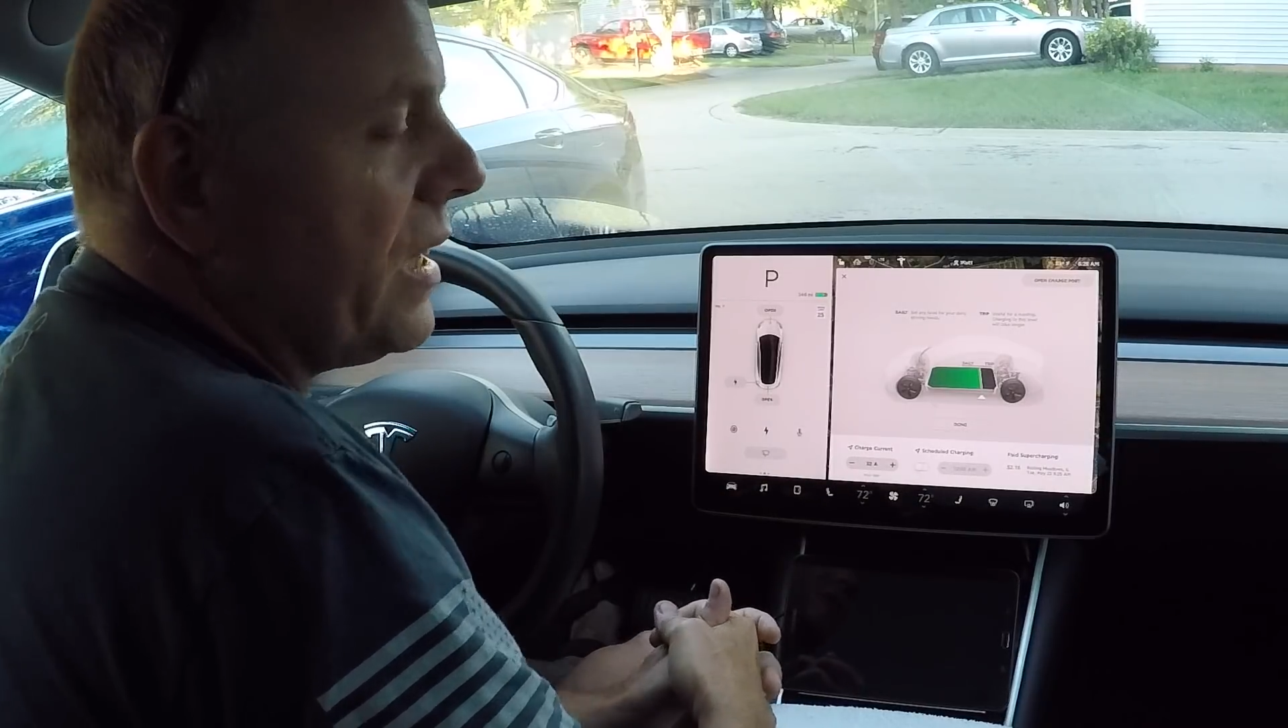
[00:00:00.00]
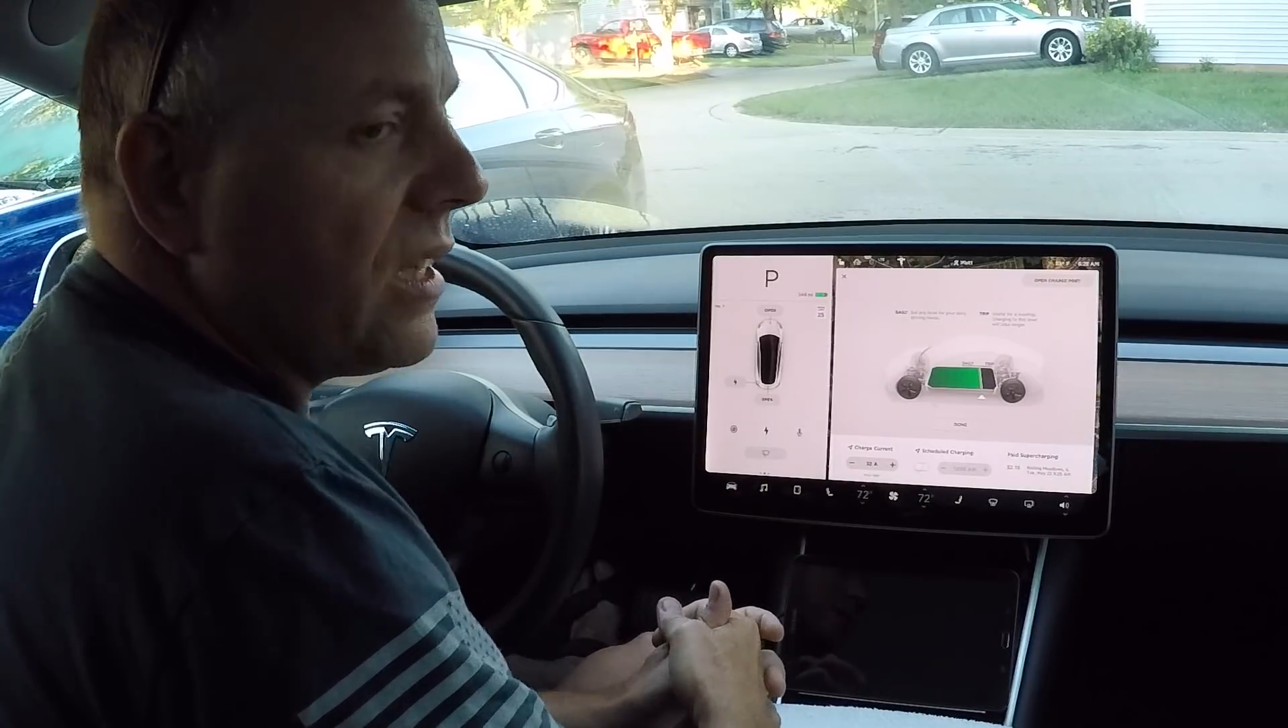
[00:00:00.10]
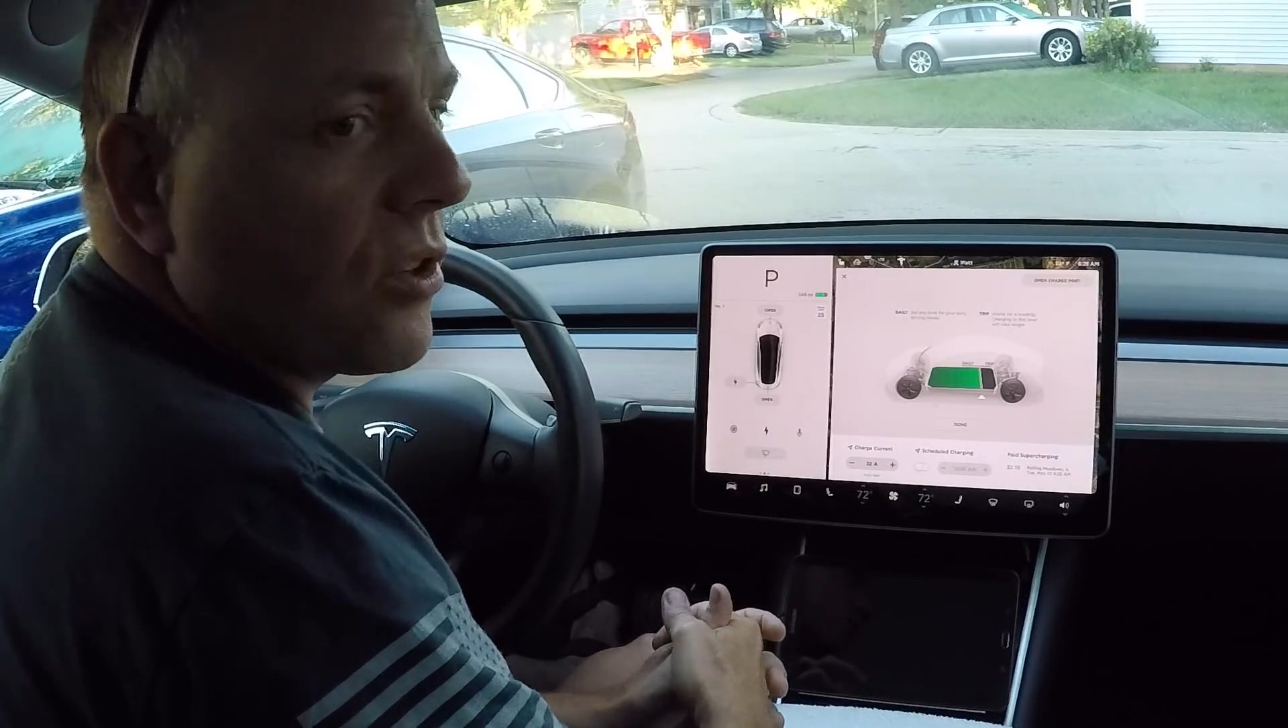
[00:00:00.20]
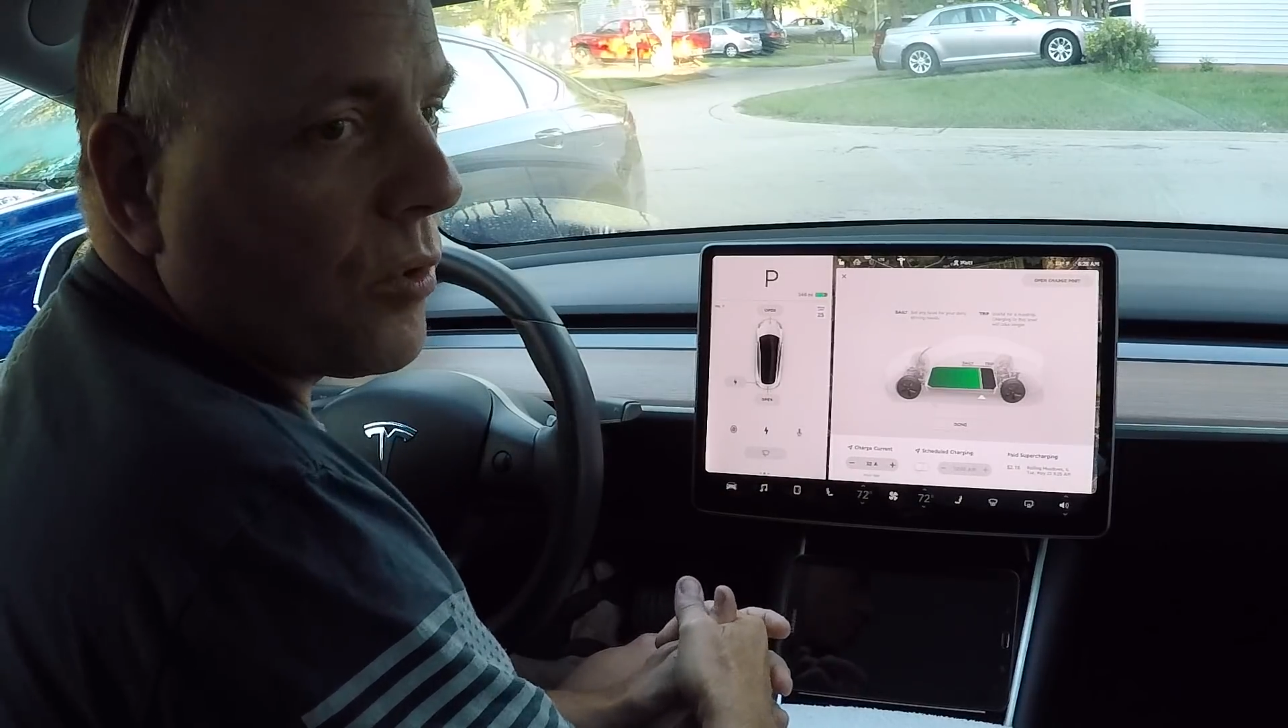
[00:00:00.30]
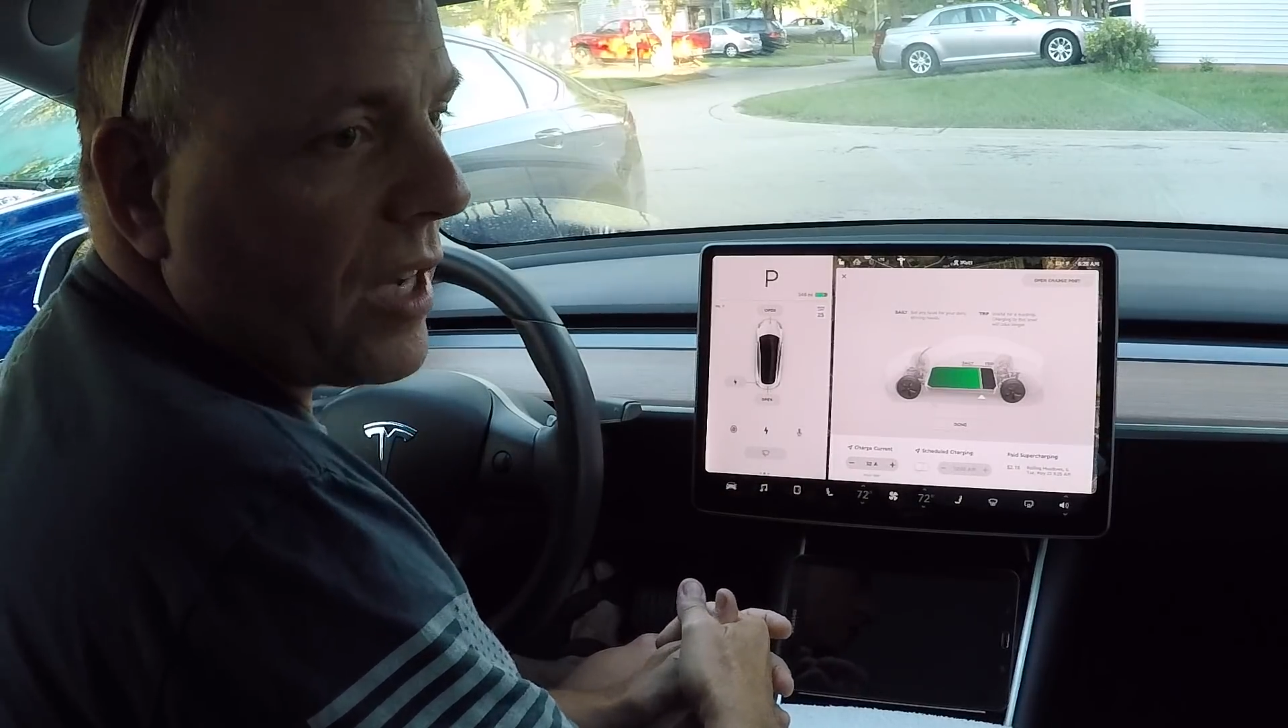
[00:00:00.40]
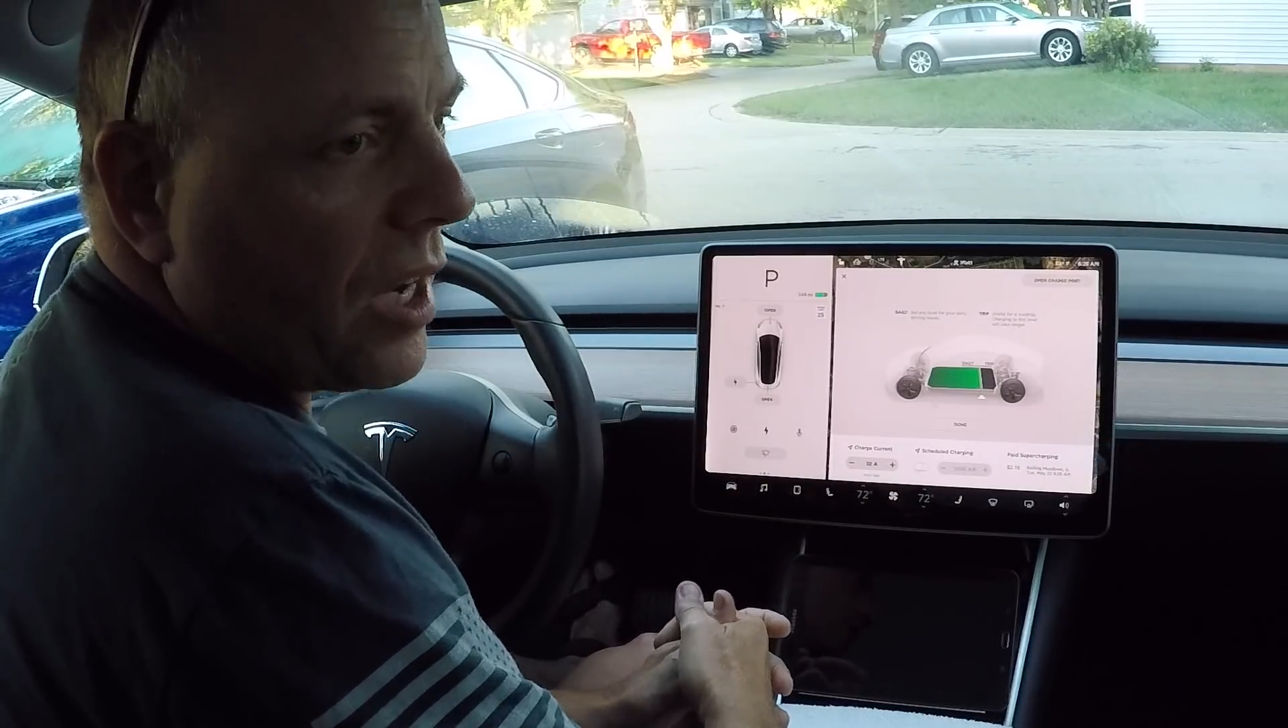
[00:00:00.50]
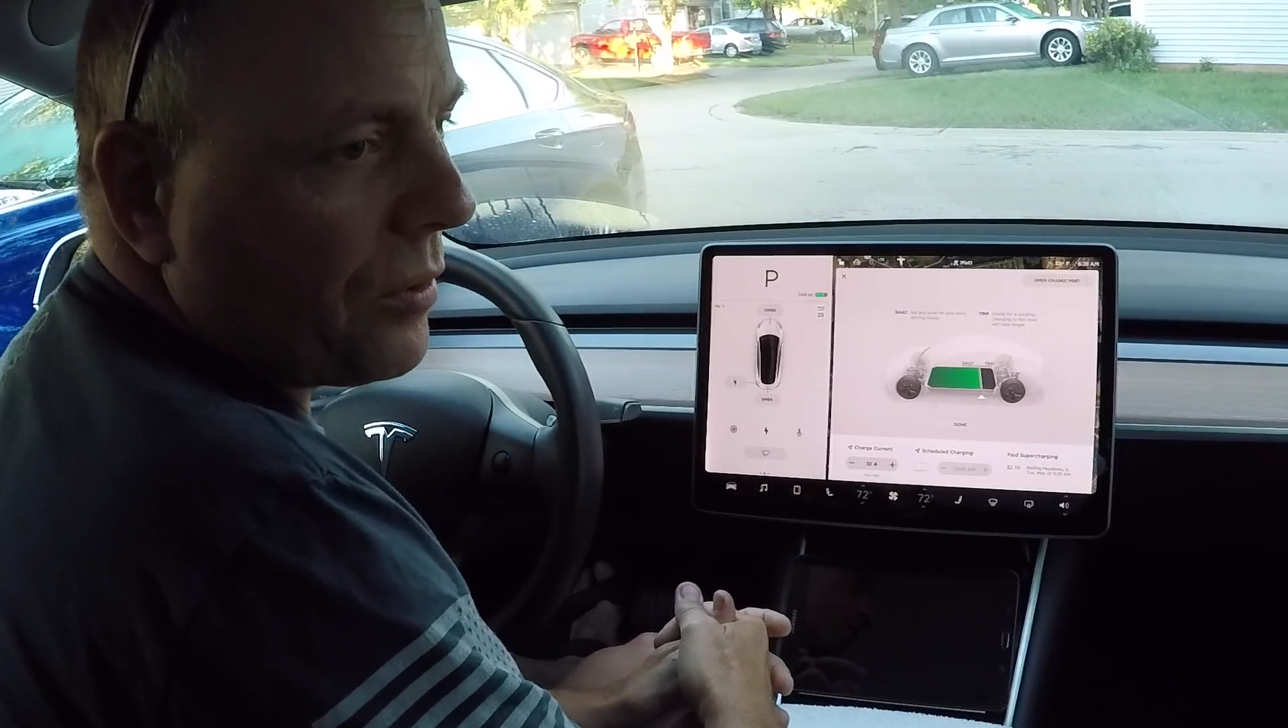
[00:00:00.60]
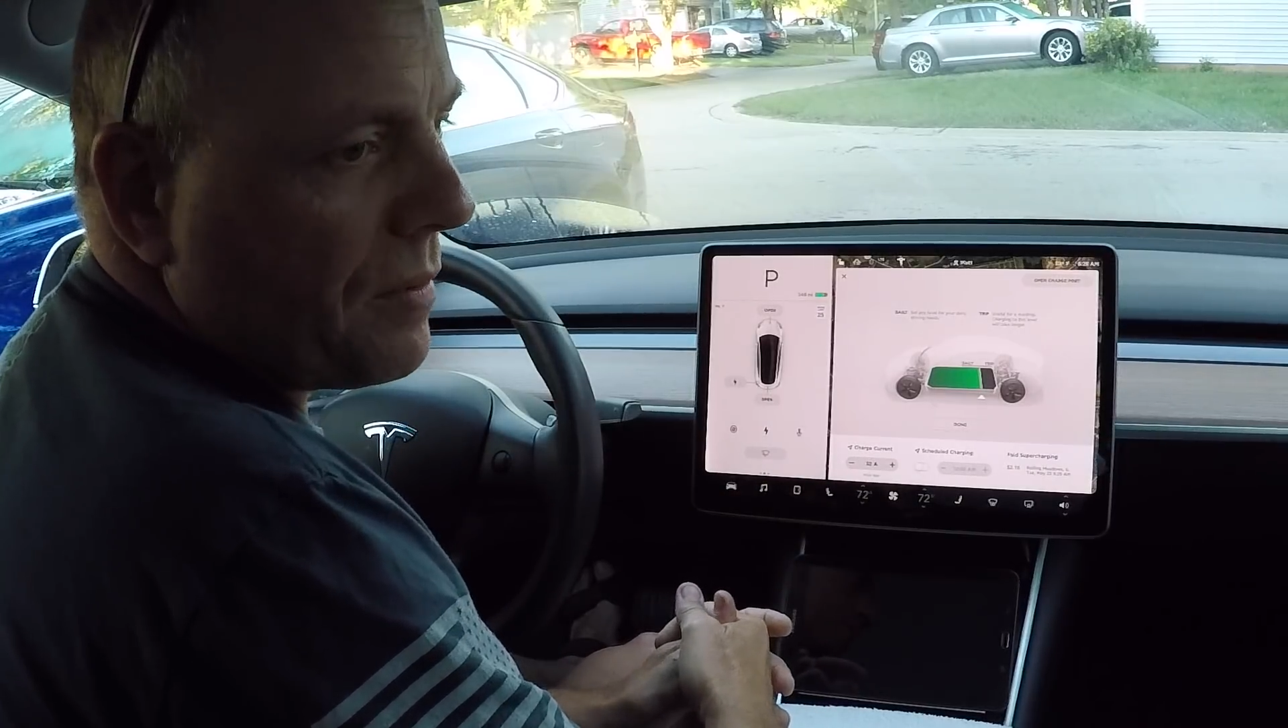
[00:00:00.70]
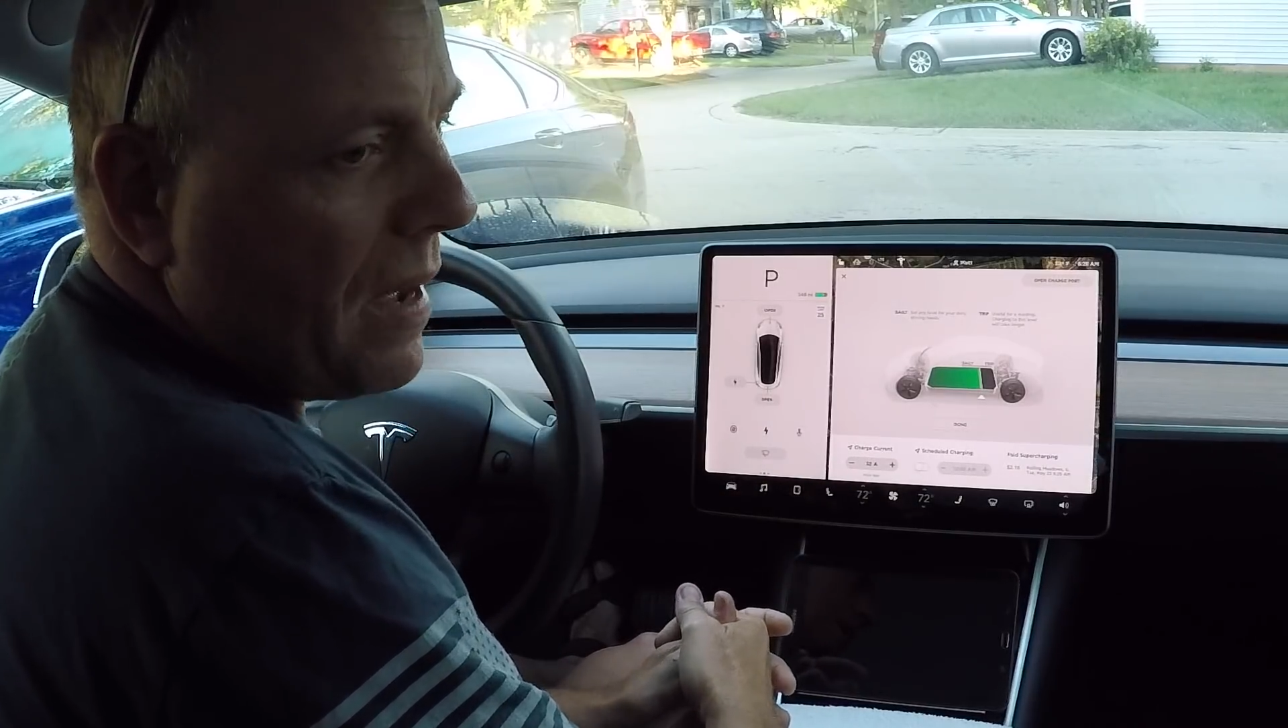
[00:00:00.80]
need 300